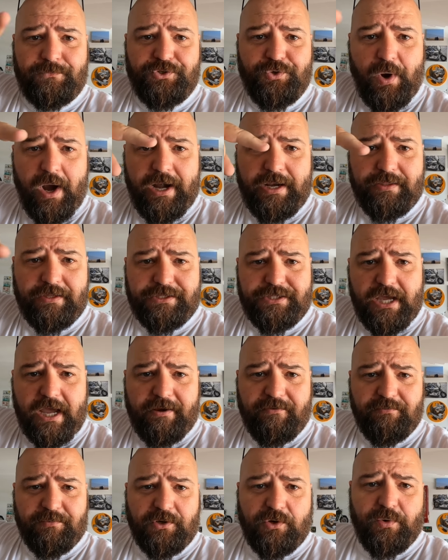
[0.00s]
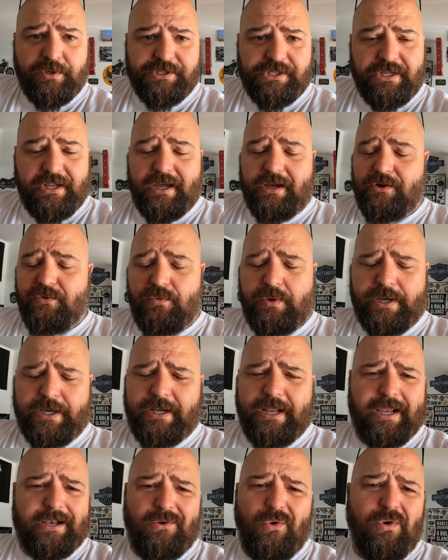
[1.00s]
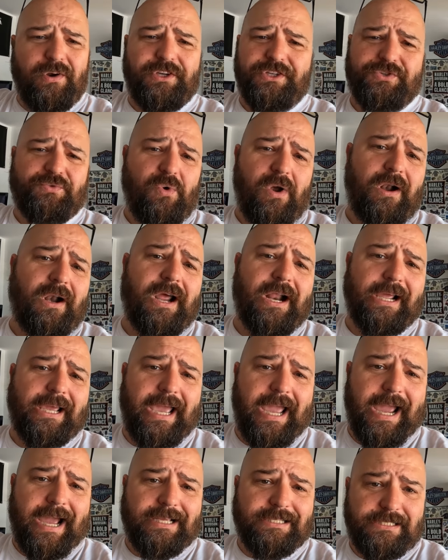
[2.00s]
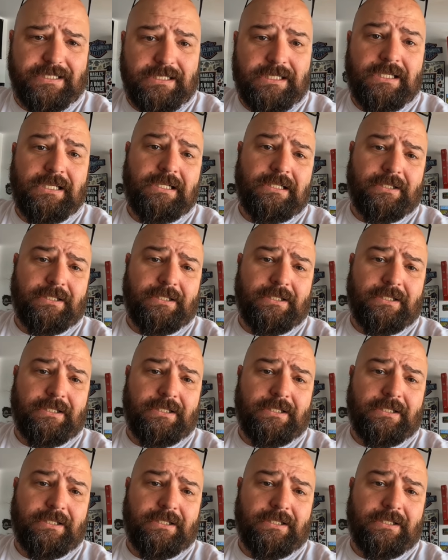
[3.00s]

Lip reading: draining the tank from the quick connect, or just running out of gas,